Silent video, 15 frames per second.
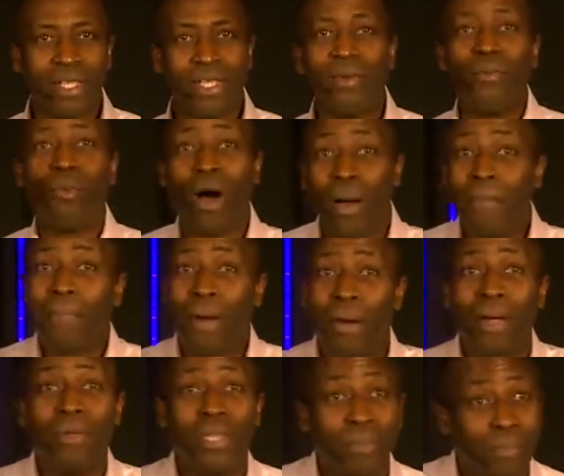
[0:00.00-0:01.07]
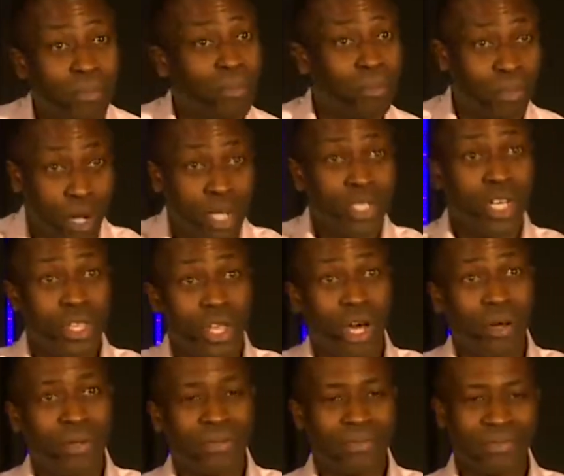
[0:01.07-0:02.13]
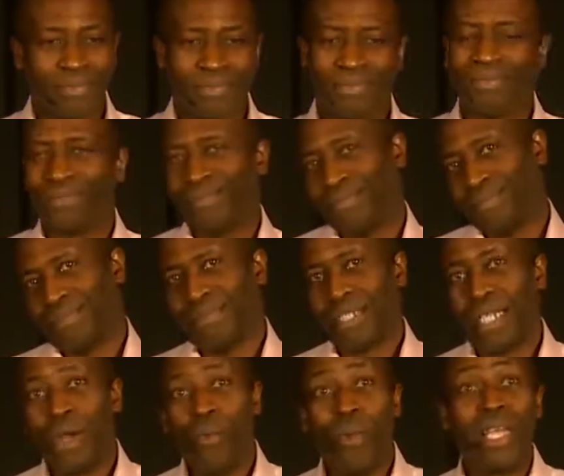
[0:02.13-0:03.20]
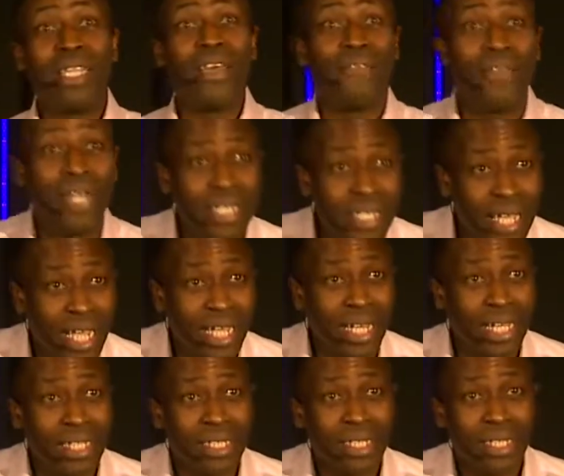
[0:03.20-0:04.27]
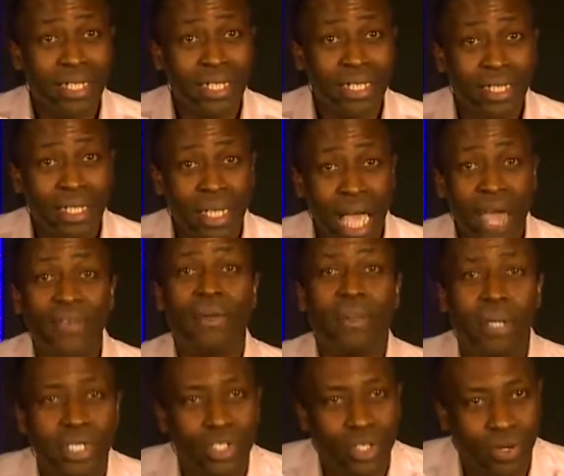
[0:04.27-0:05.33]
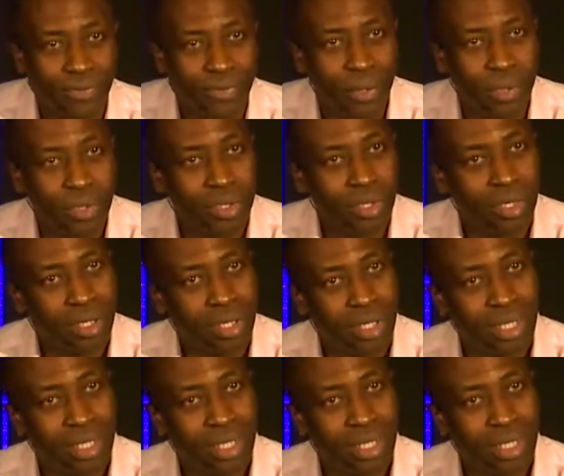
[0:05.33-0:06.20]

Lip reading: The one problem with the poser, though, when they finish saying it, everybody's confused.